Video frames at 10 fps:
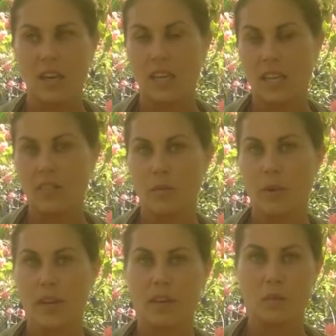and even
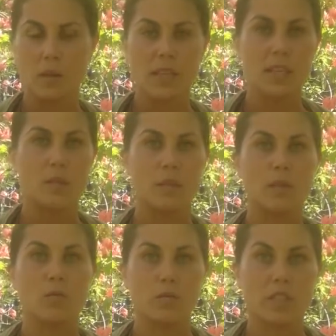my husband can
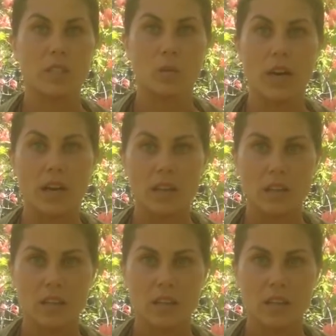be really well.